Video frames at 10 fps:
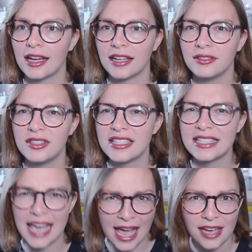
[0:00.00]
are
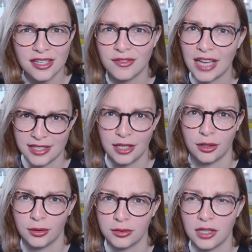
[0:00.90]
scared of getting
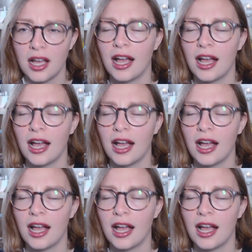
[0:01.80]
old.